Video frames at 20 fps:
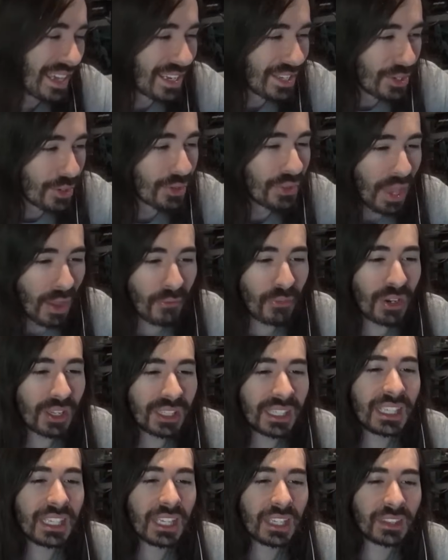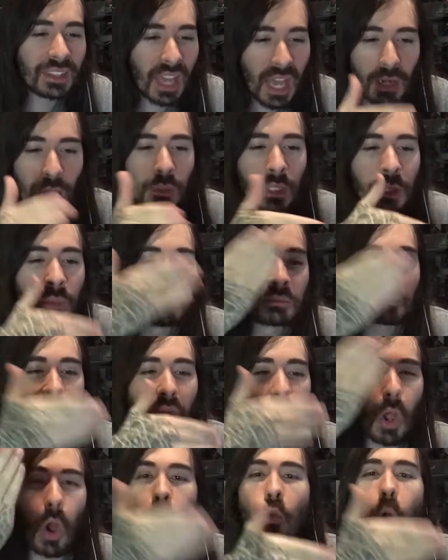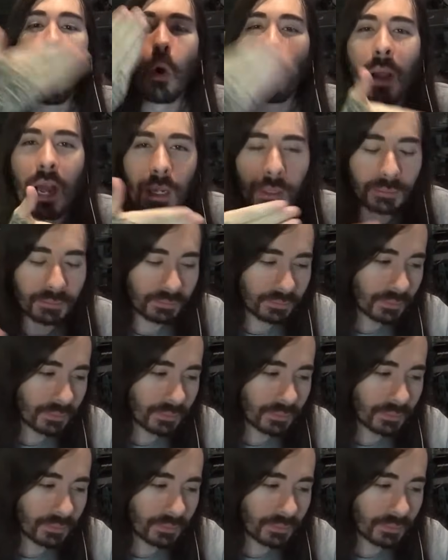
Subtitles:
You'll definitely get that aroma,